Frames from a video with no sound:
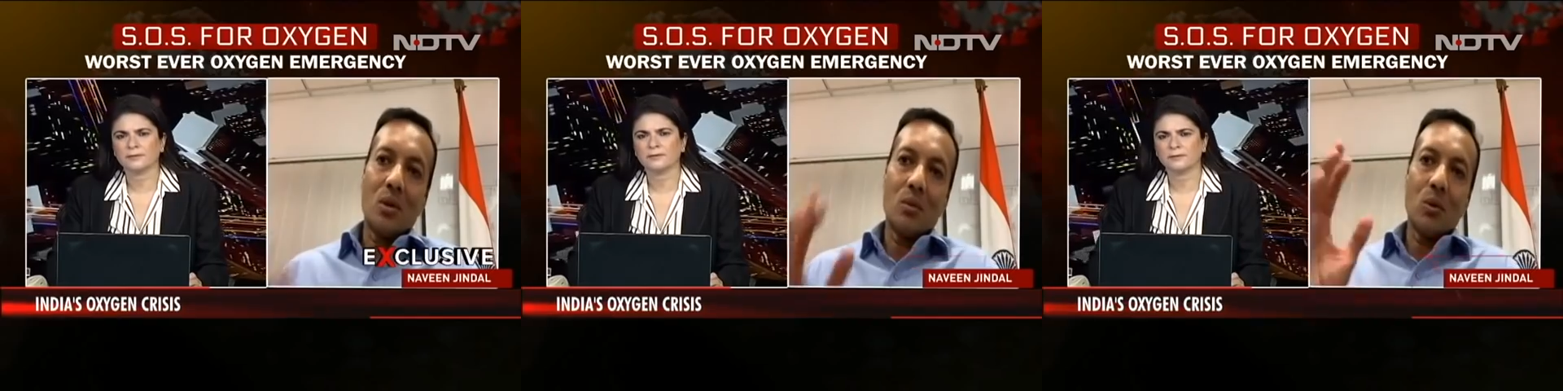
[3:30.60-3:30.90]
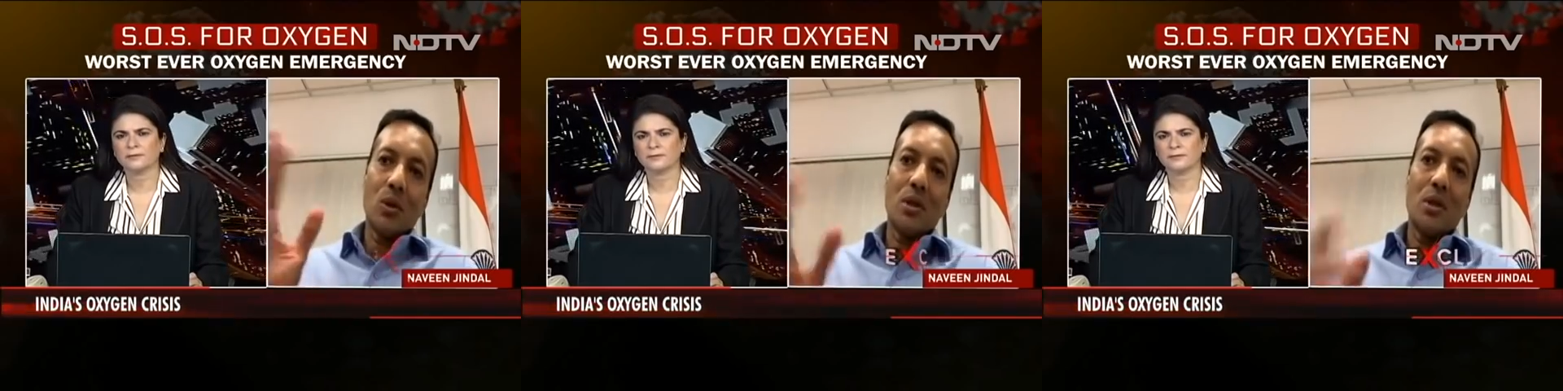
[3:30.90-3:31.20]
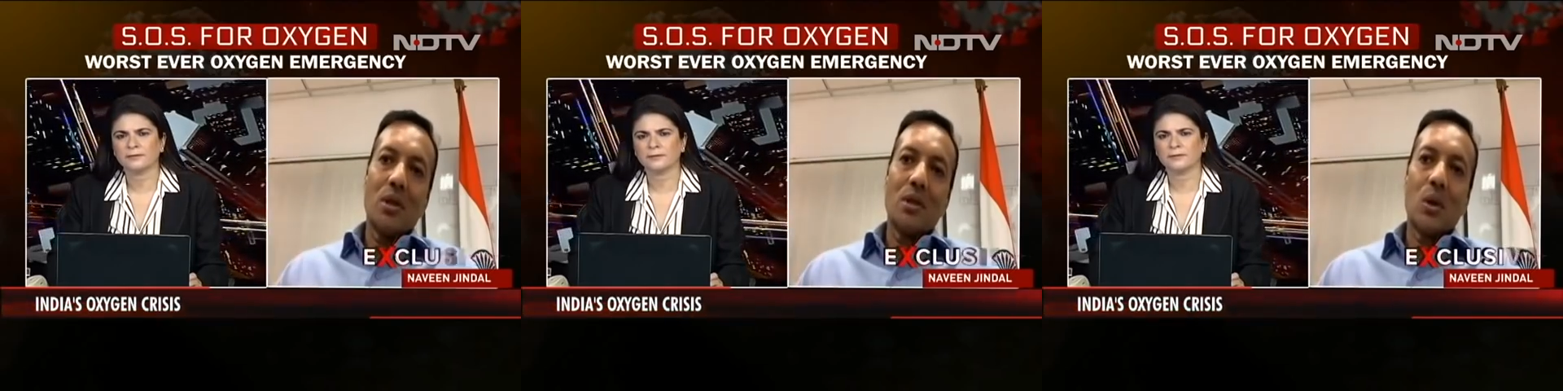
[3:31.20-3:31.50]
Speaker 1: You know, more than
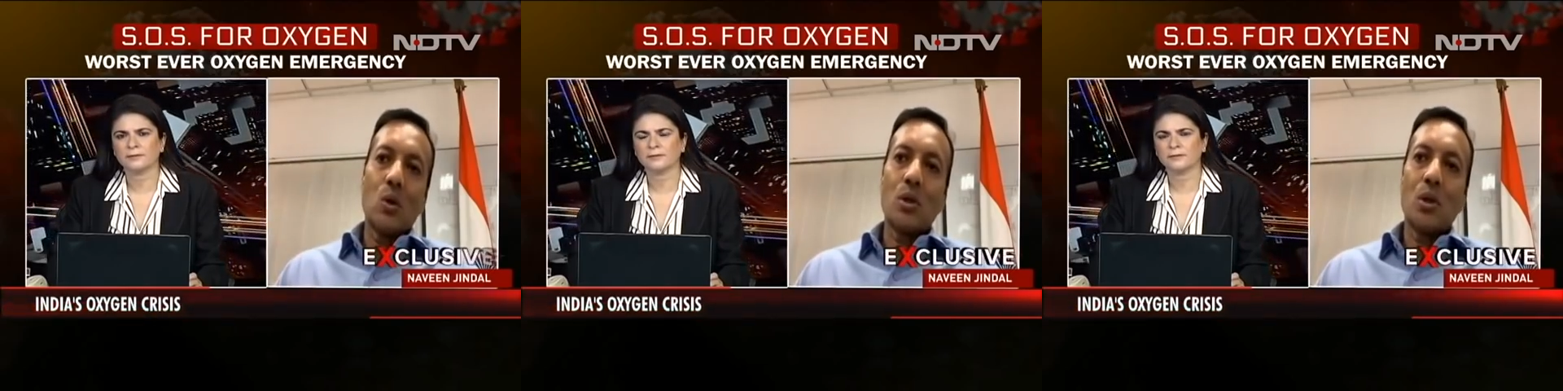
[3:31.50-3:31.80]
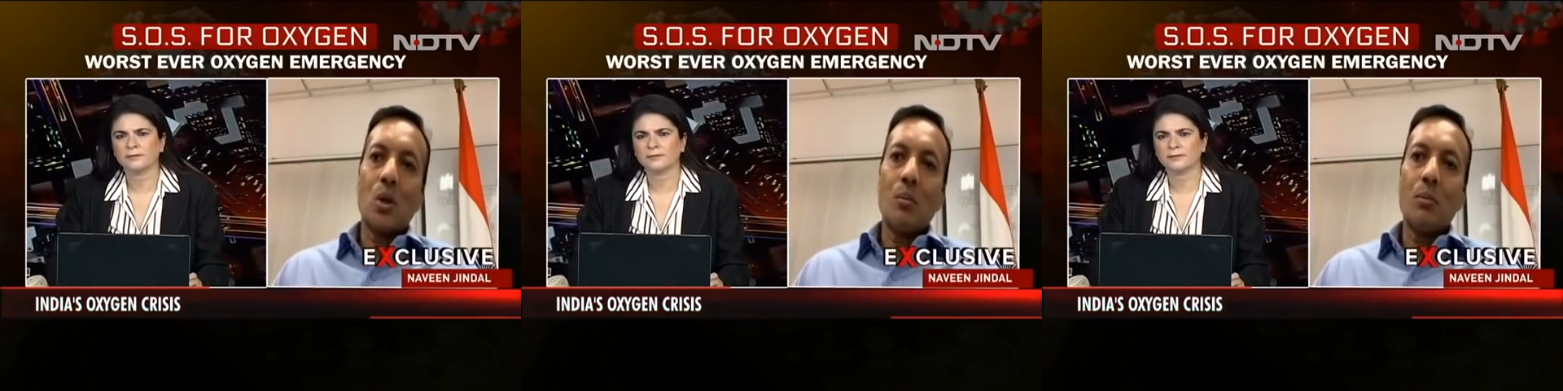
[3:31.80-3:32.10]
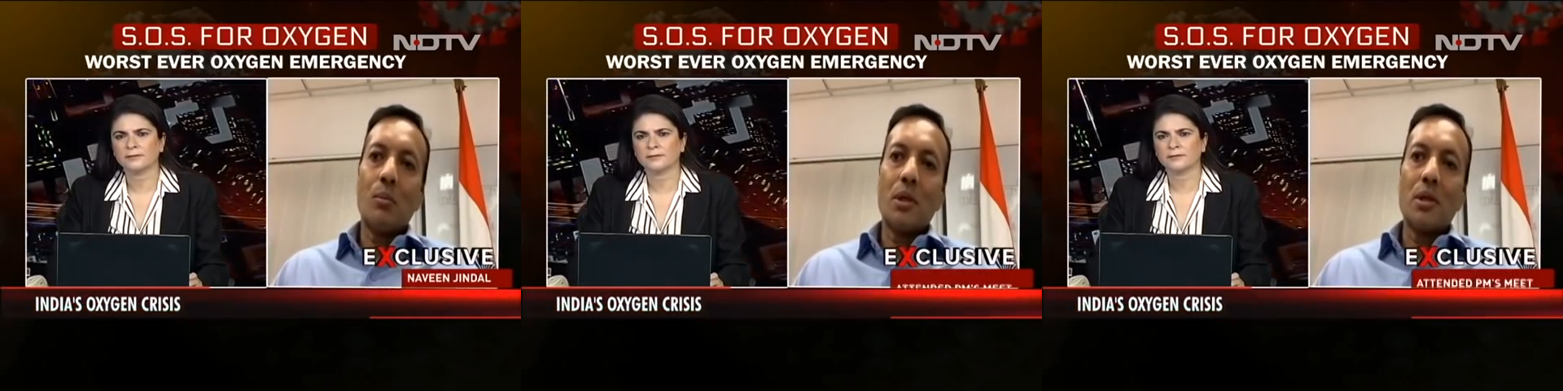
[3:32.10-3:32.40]
a thousand
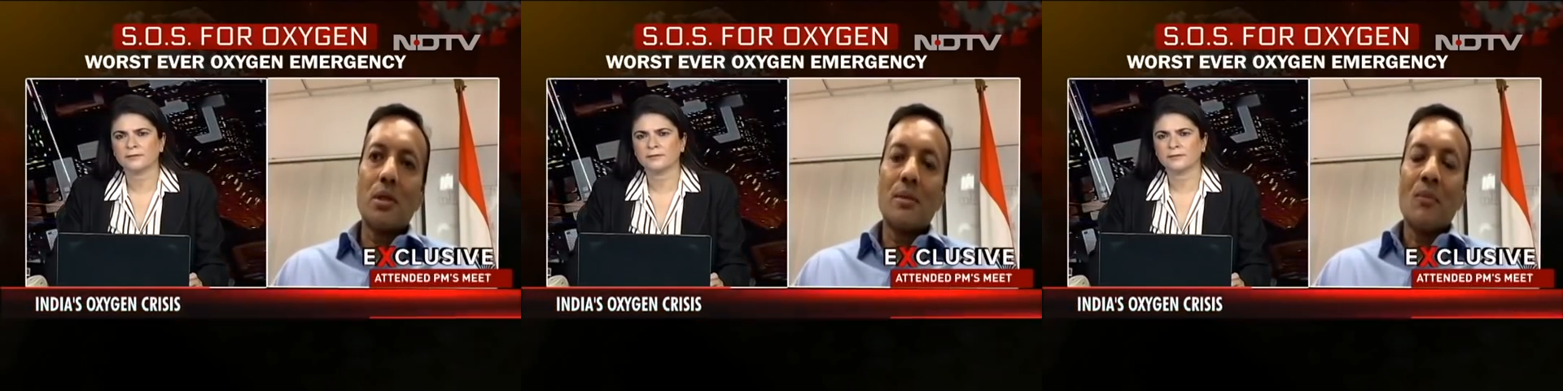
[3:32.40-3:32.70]
kilometers.